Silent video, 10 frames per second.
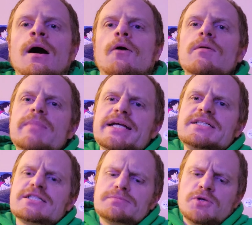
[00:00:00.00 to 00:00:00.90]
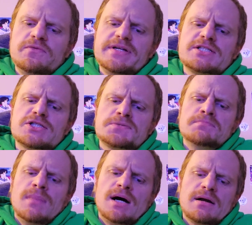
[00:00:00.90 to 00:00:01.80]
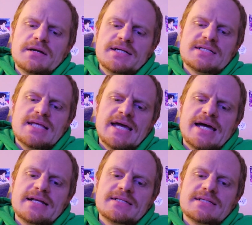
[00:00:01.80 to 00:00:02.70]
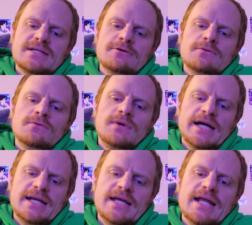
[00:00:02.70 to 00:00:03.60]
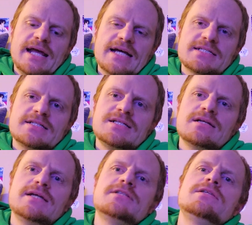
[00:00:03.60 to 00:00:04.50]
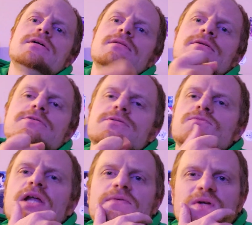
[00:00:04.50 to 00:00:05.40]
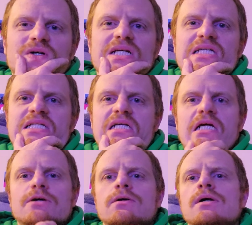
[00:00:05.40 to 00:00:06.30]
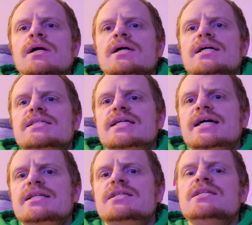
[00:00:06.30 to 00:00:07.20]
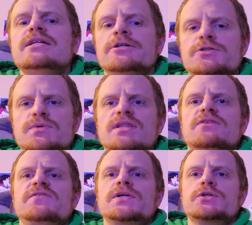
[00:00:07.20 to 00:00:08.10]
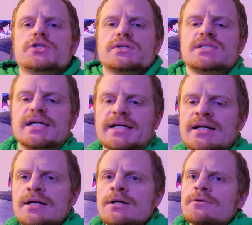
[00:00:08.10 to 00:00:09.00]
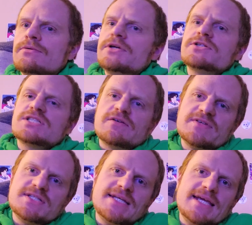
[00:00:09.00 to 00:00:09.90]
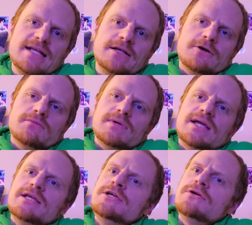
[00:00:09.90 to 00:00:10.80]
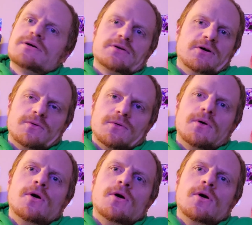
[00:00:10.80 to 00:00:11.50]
What makes this movie smart is that, one, it has to there's what I've noticed here is that it deals with the future. It's like, when you're 17, you don't know